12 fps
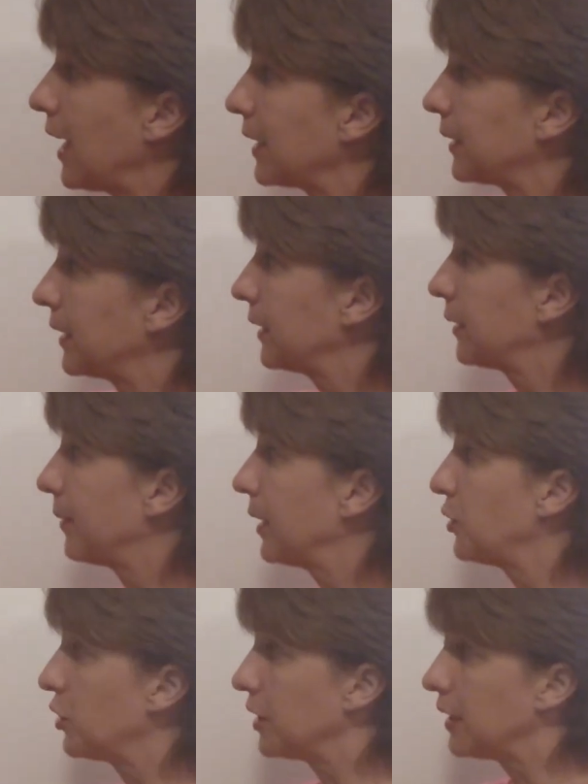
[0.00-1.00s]
has this
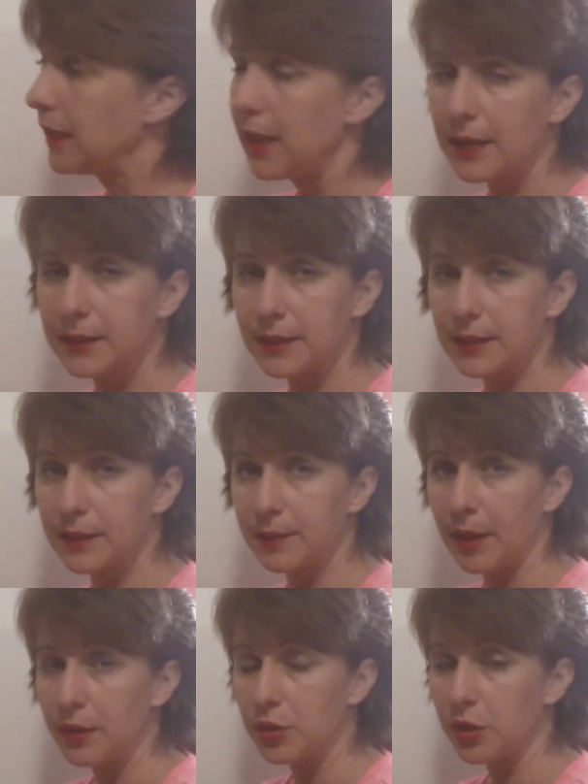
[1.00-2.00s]
much and he has this
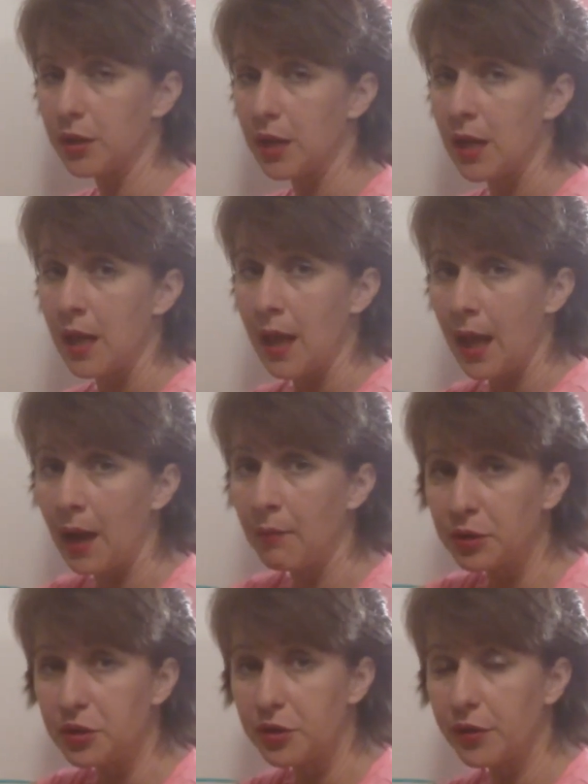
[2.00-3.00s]
much, and how
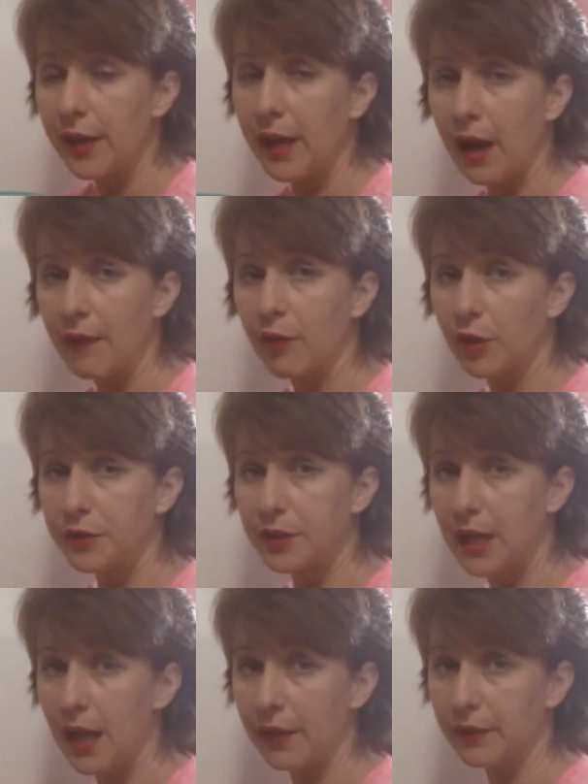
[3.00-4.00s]
much do they have all
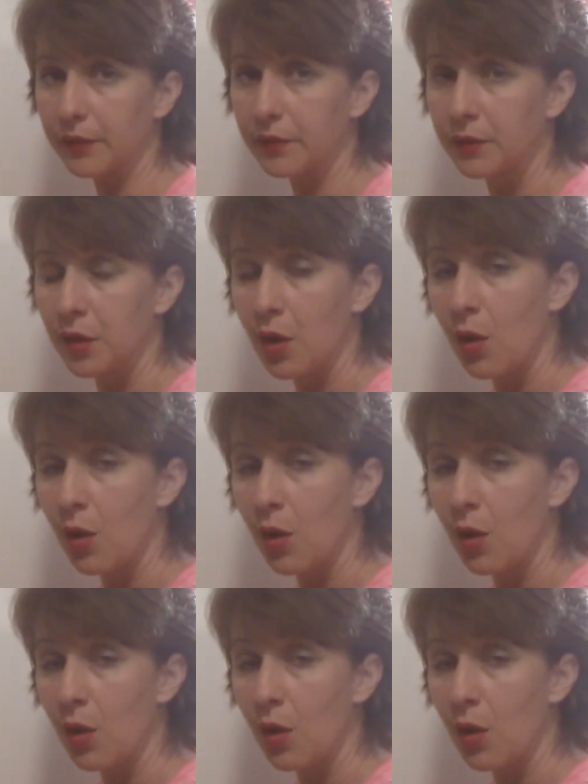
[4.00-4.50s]
together?